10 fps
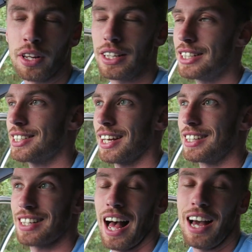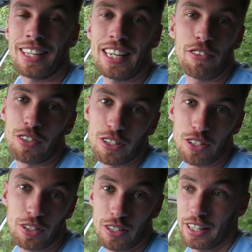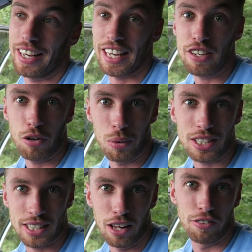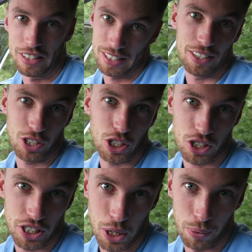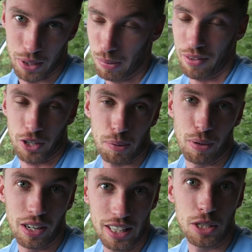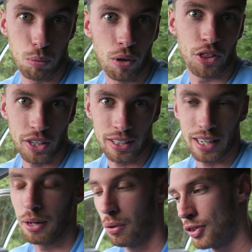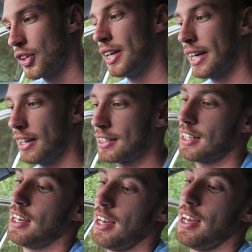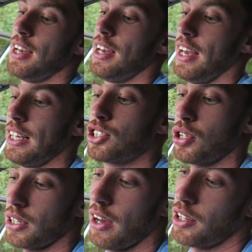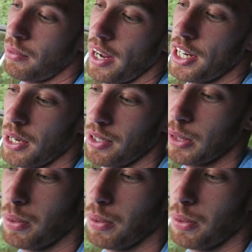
of these things aren't even the Evo itself, it's literally just the owner. But I've got to put at least one thing there. One thing is, he's took out the radio and he's